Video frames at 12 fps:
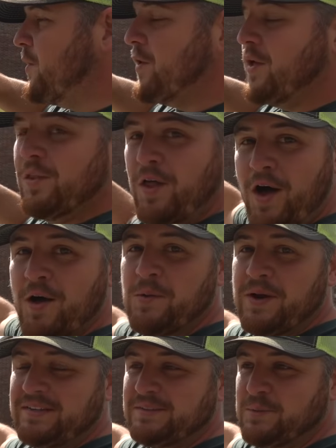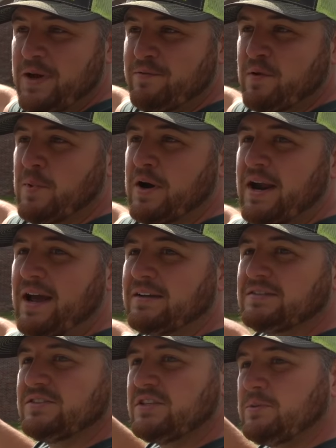a long ways away from our
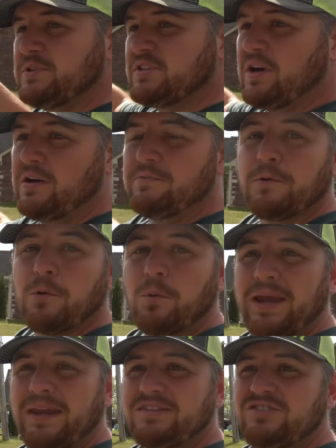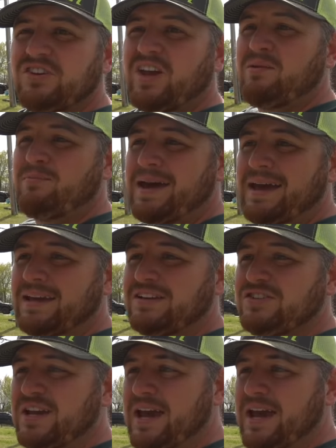house and she was gone for weeks. She came back and she